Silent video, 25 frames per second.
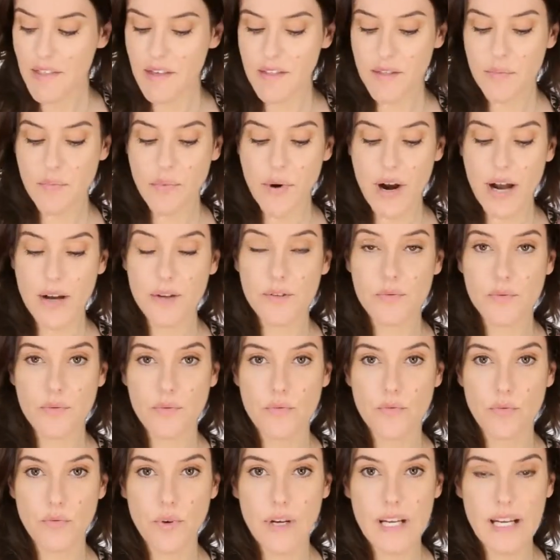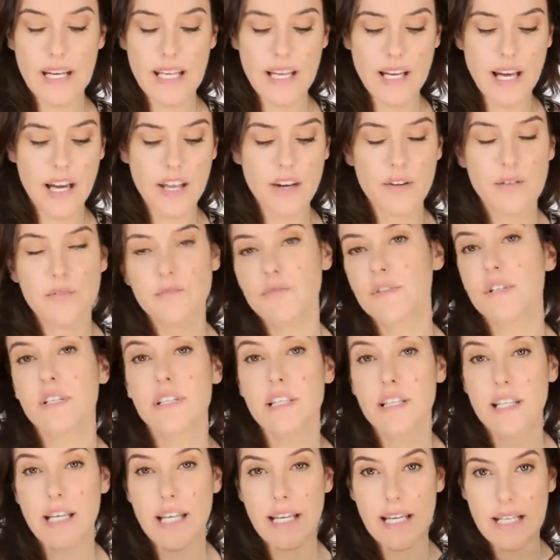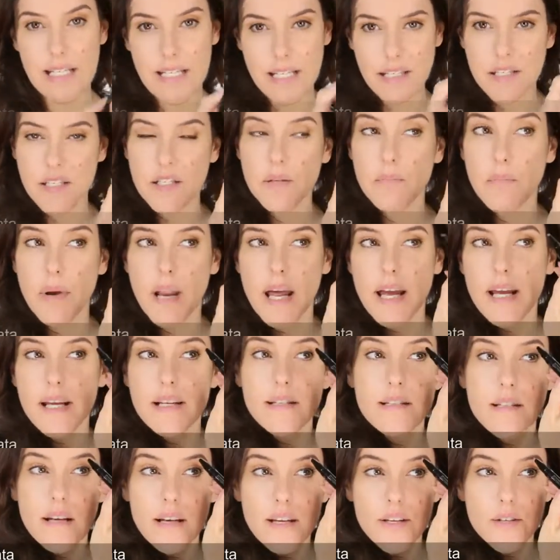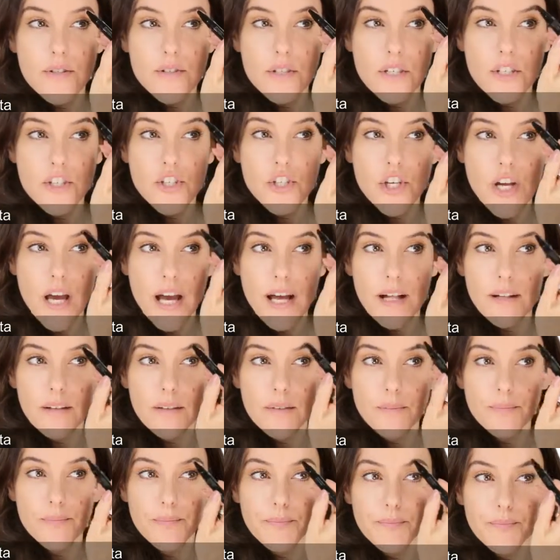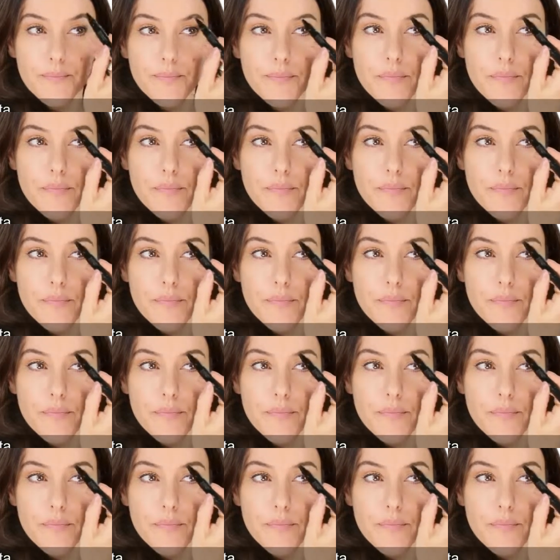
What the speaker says: And then the brows were really kind of slicked into place. I used a gel.